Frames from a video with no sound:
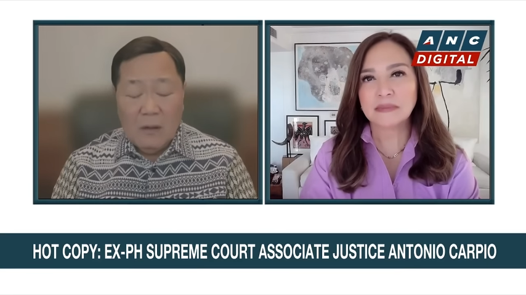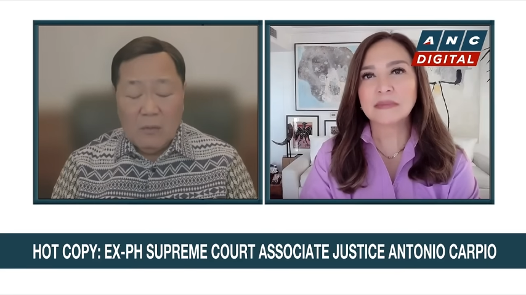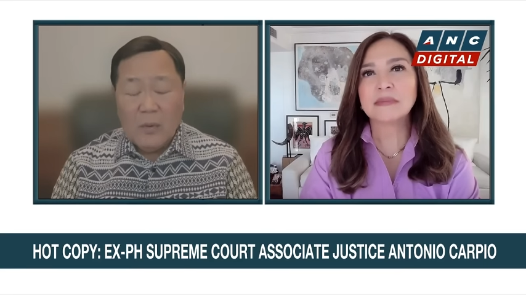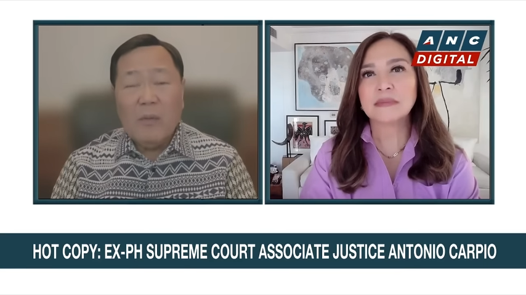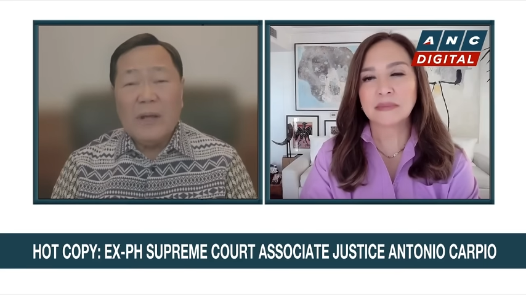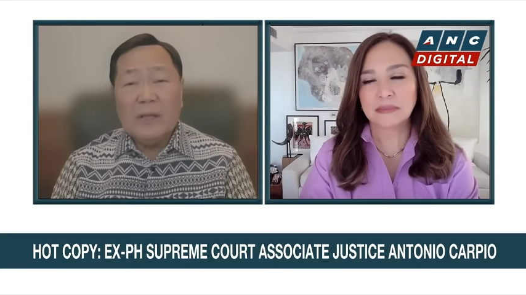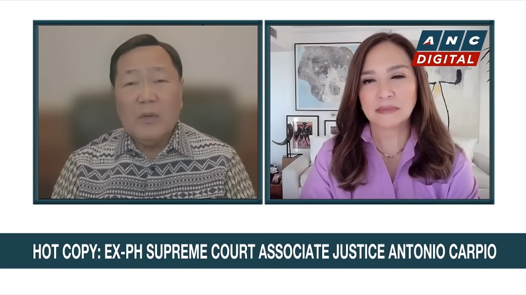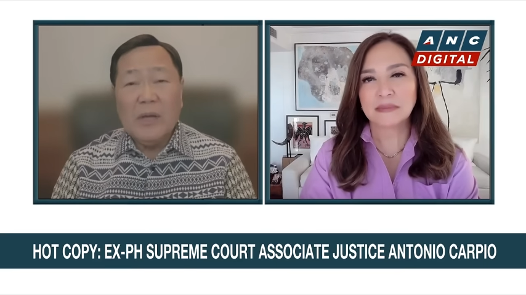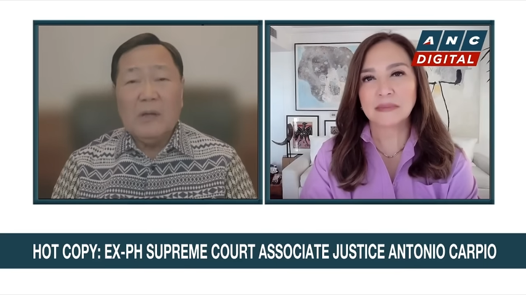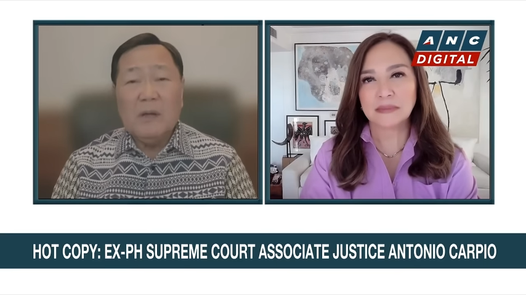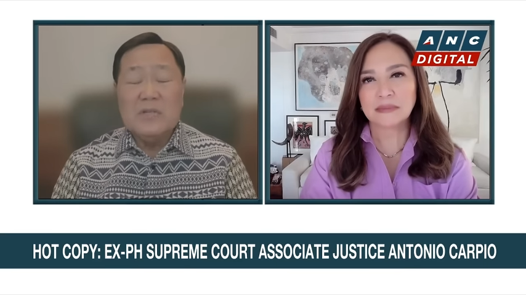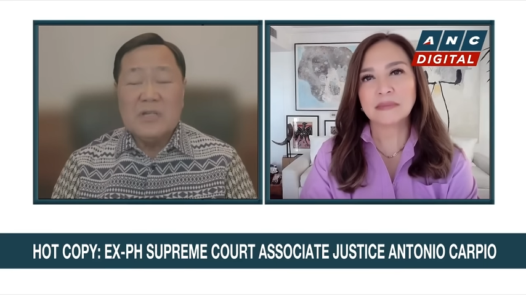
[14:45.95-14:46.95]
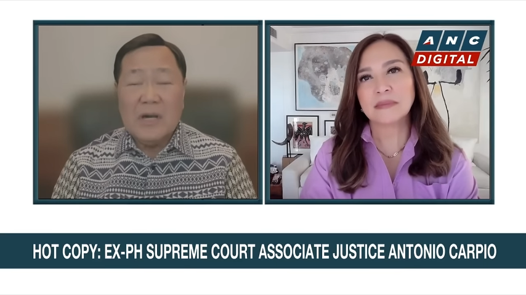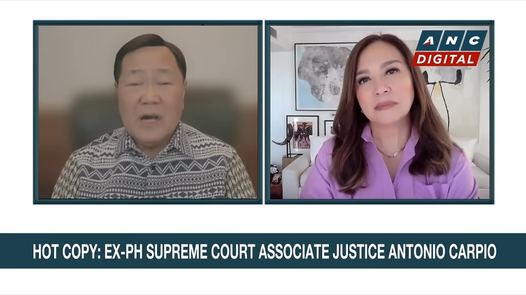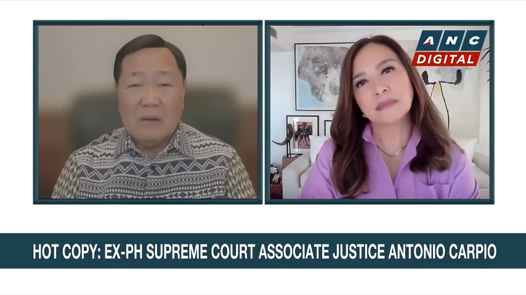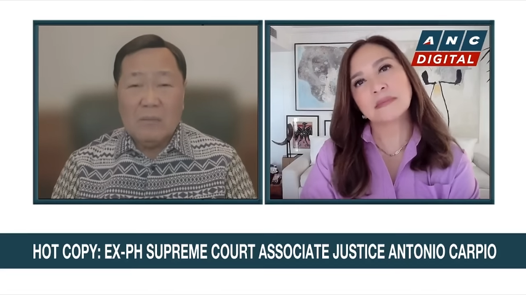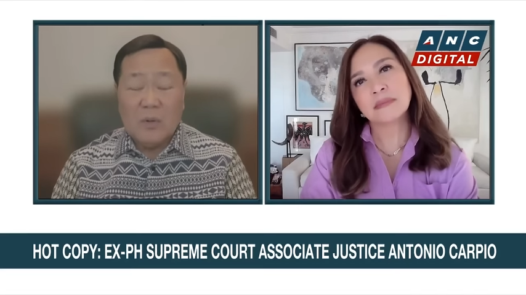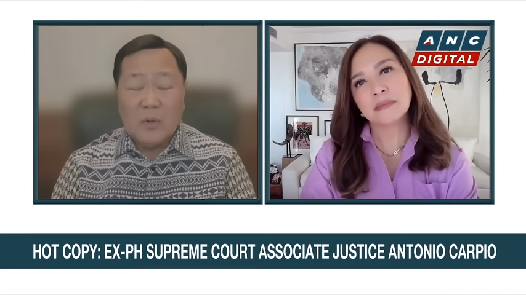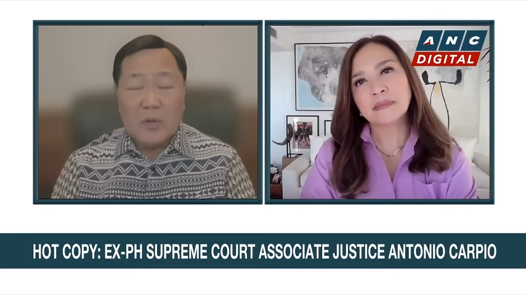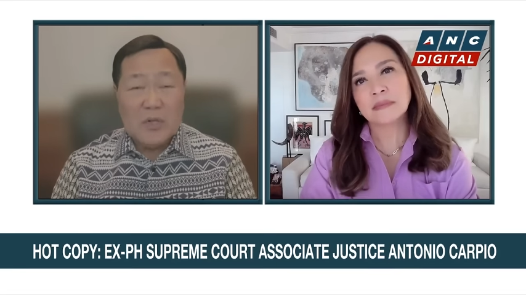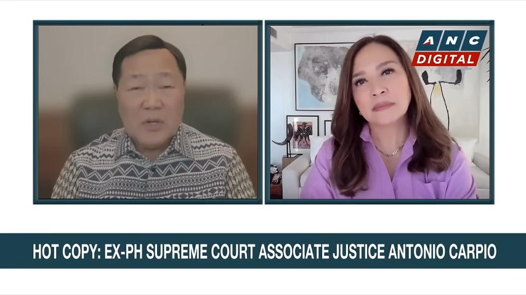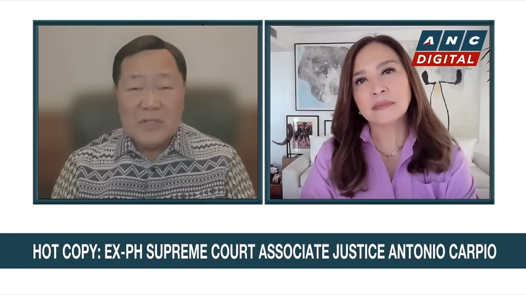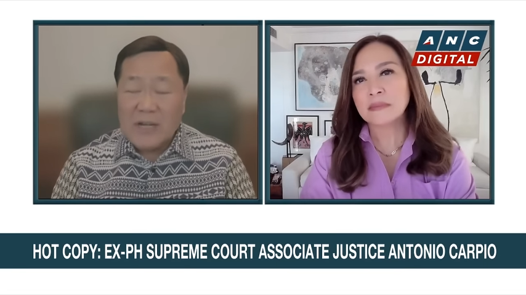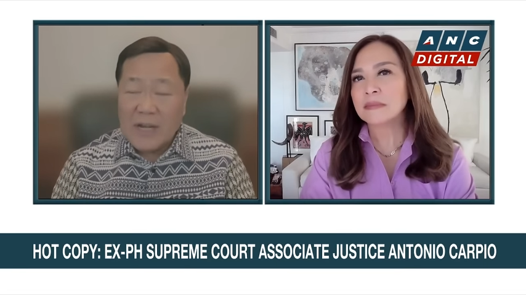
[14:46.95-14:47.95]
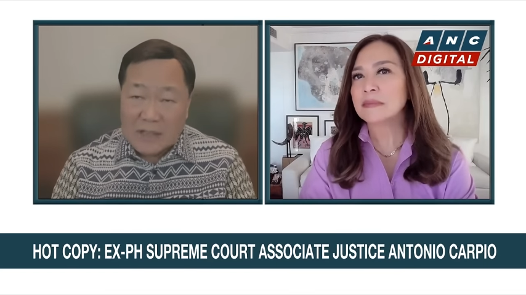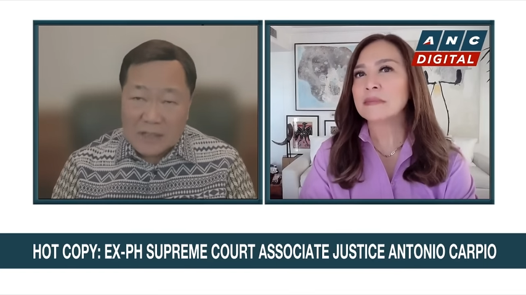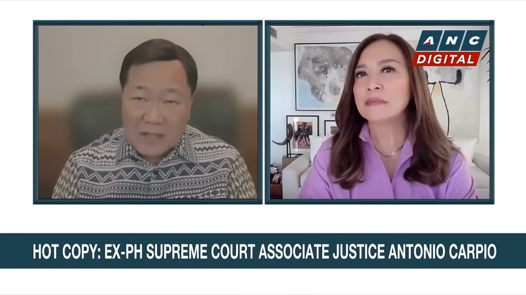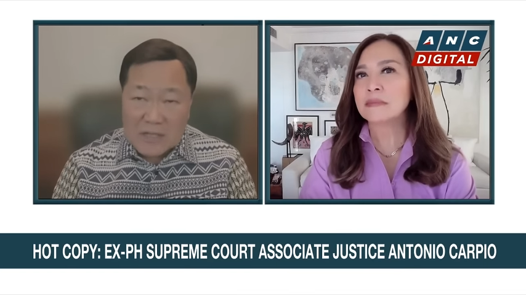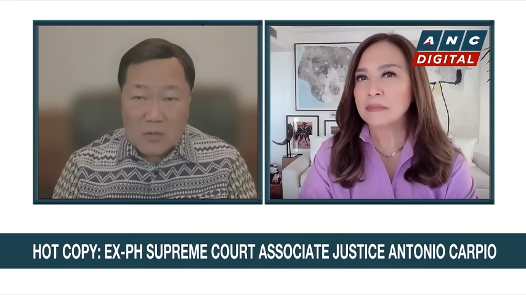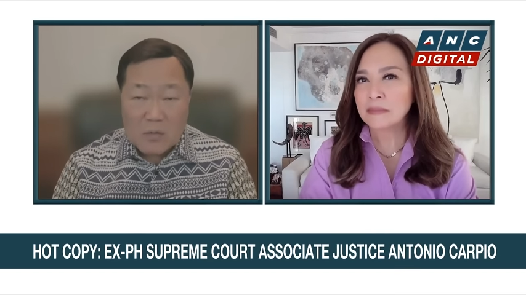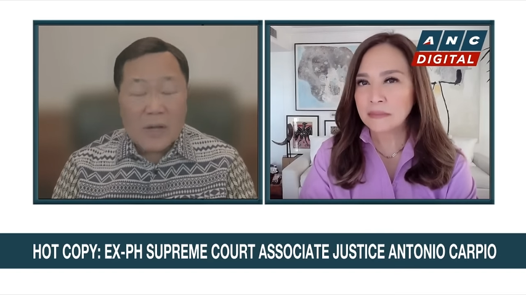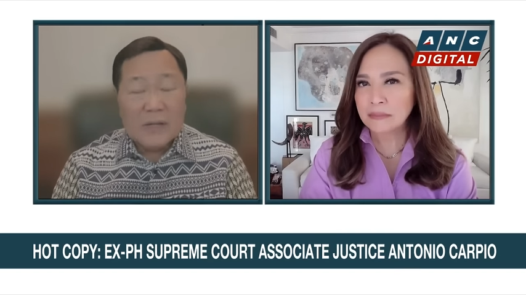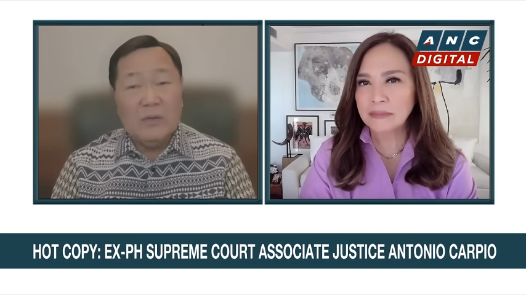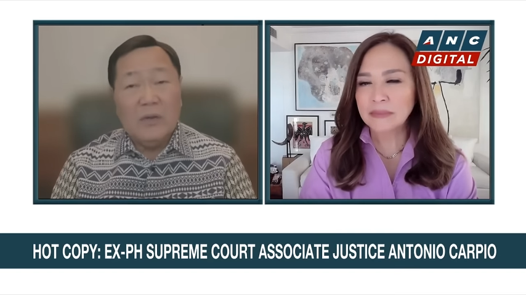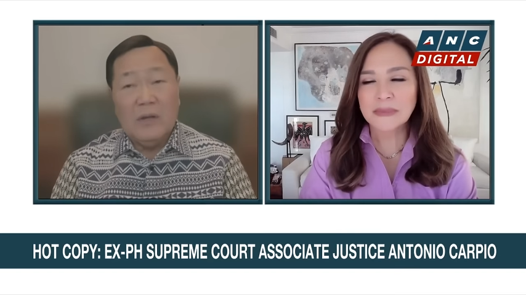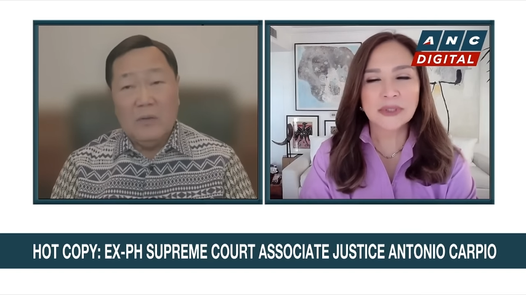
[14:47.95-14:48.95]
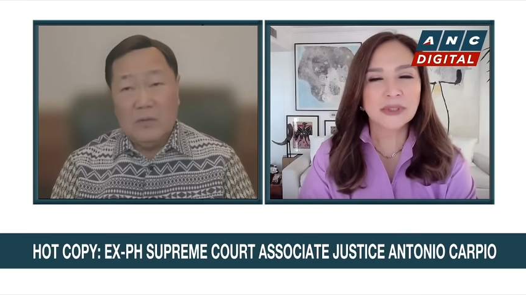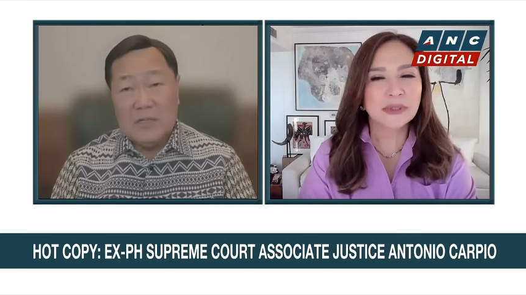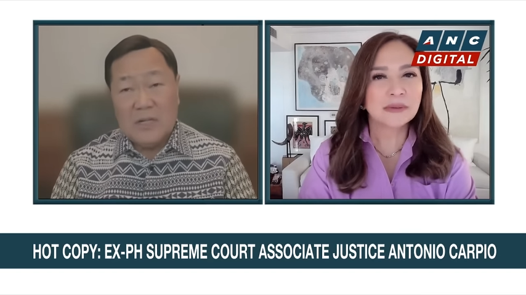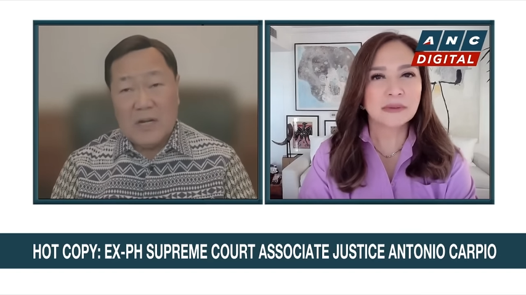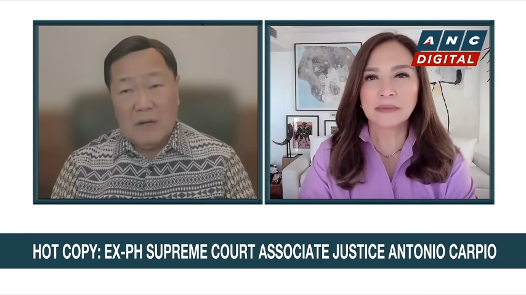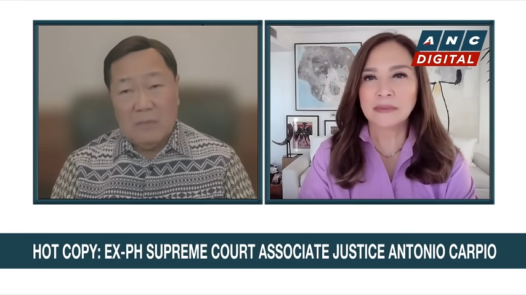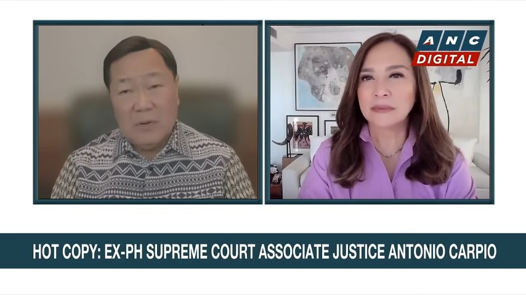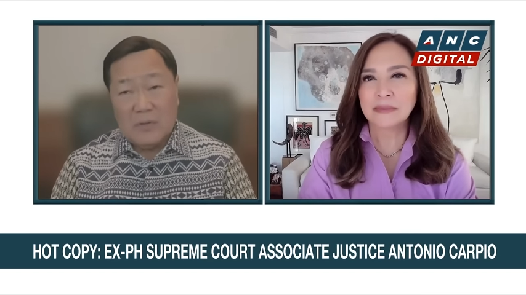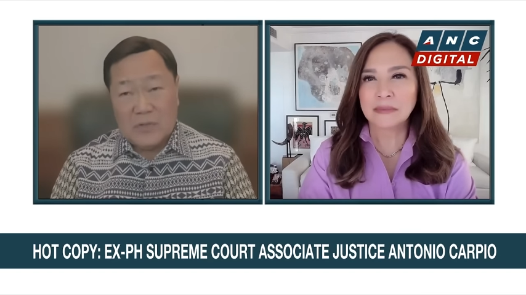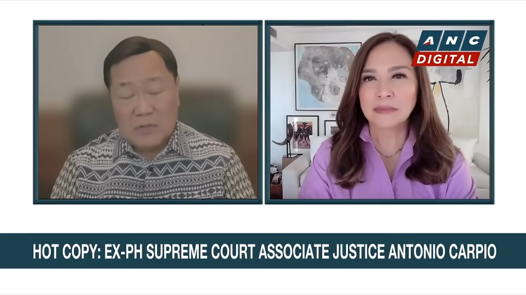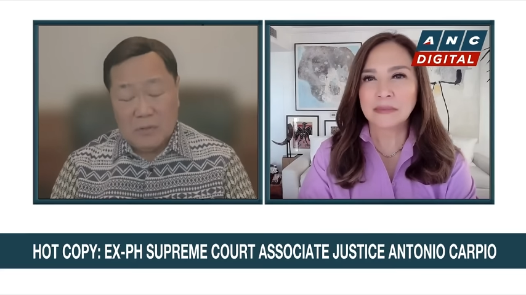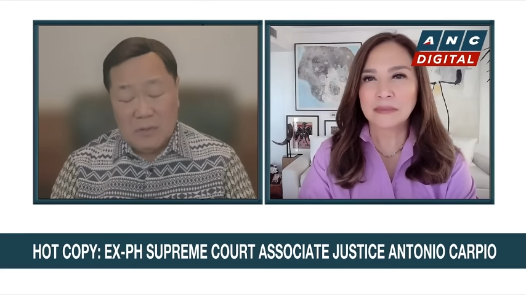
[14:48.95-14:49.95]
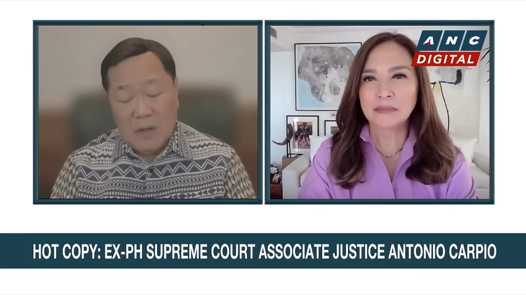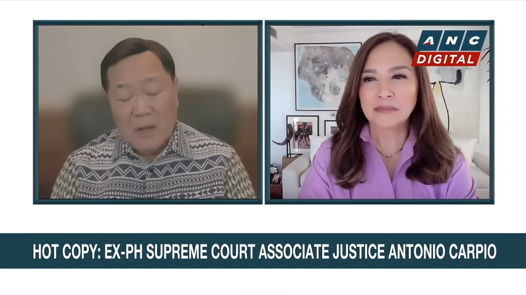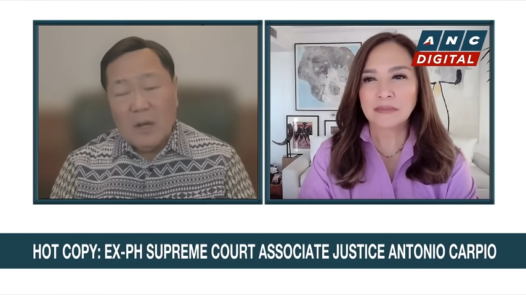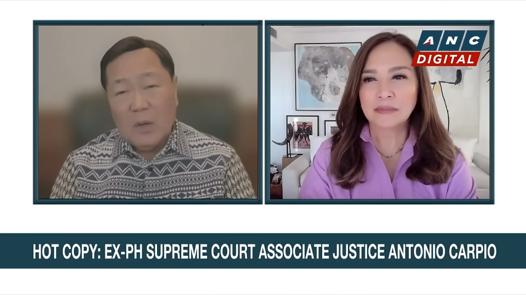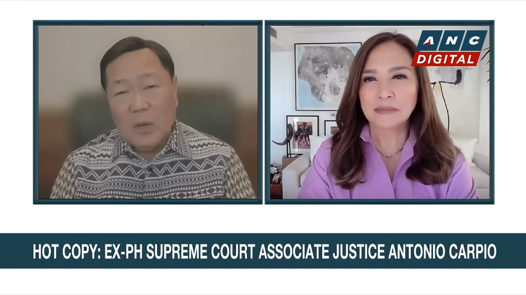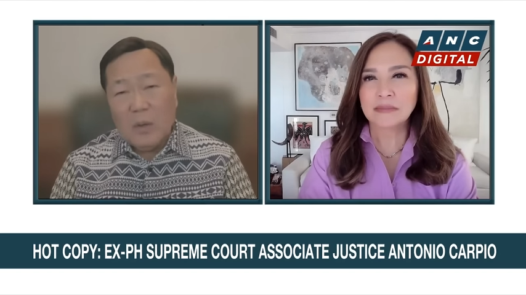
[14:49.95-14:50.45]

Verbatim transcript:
Speaker 1: We want to include Scarborough Shoal. China doesn't want to include Scarborough Shoal. We